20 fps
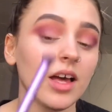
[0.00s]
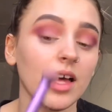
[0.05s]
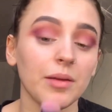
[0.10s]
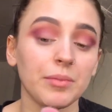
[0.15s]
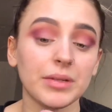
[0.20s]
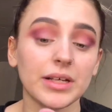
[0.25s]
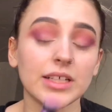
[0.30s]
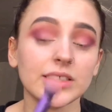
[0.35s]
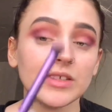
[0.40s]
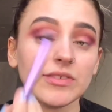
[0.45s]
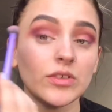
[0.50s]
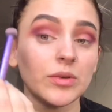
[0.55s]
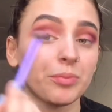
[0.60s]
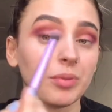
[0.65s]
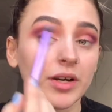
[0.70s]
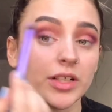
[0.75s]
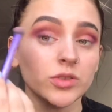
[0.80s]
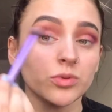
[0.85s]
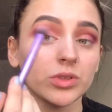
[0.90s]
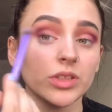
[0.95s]
because if you
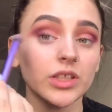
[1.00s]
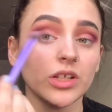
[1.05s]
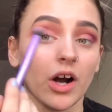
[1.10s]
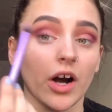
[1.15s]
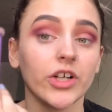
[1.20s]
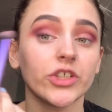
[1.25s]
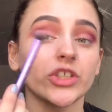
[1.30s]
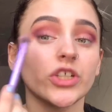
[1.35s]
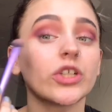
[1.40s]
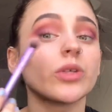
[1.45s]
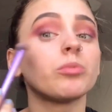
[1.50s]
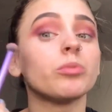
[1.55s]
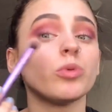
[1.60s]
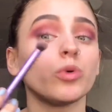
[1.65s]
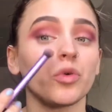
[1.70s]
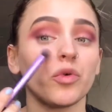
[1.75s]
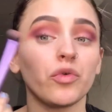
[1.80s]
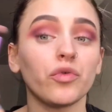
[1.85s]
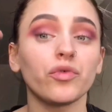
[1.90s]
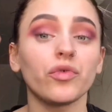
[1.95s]
press really hard, you're gonna
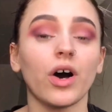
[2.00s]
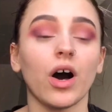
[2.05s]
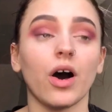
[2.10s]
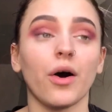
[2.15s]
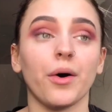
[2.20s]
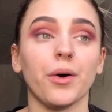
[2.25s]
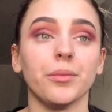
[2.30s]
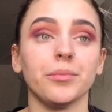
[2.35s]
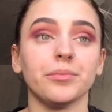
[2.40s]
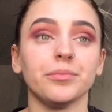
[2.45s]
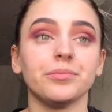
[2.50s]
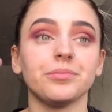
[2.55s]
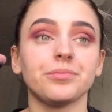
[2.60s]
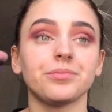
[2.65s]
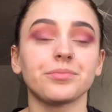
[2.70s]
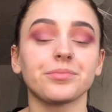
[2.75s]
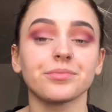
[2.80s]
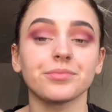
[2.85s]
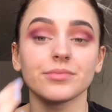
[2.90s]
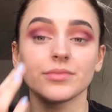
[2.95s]
move
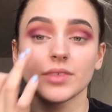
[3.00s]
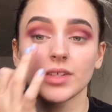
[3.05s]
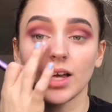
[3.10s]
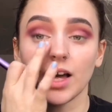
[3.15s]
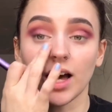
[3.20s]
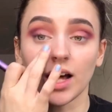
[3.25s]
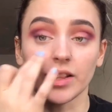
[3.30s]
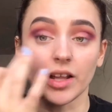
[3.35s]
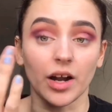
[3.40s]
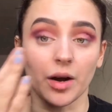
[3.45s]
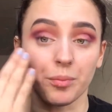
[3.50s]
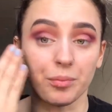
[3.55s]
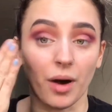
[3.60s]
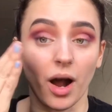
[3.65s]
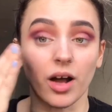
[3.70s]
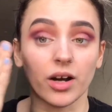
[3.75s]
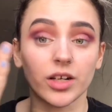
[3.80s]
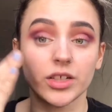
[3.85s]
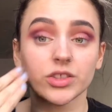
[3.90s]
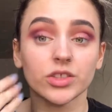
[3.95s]
a lot of
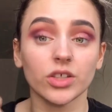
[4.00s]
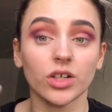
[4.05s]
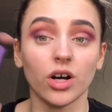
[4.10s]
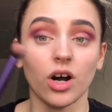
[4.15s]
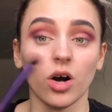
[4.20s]
product